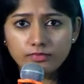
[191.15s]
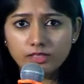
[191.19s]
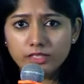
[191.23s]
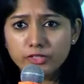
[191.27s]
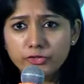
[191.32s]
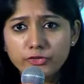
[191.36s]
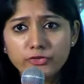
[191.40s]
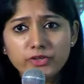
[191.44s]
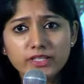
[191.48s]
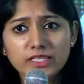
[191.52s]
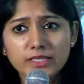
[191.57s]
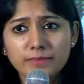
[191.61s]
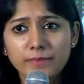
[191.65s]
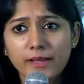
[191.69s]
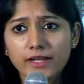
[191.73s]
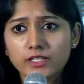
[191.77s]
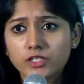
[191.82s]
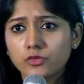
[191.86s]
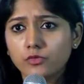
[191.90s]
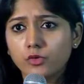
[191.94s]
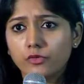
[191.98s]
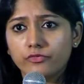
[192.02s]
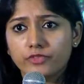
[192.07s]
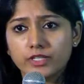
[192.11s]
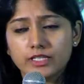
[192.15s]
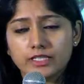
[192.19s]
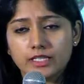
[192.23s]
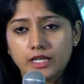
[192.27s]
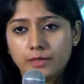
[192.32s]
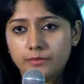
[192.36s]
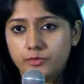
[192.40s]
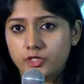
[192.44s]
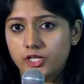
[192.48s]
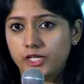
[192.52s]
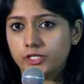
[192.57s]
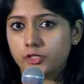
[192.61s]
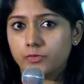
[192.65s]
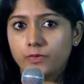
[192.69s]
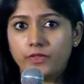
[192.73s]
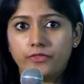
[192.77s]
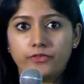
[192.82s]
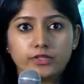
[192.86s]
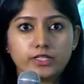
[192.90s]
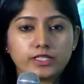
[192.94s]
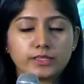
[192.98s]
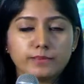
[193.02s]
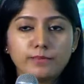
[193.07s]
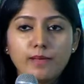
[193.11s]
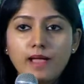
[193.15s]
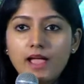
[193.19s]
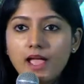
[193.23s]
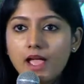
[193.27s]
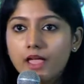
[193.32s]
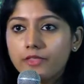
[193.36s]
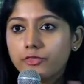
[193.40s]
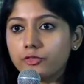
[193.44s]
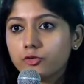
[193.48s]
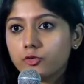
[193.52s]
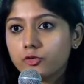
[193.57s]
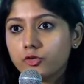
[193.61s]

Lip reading: irrespective of the subject, whether it's math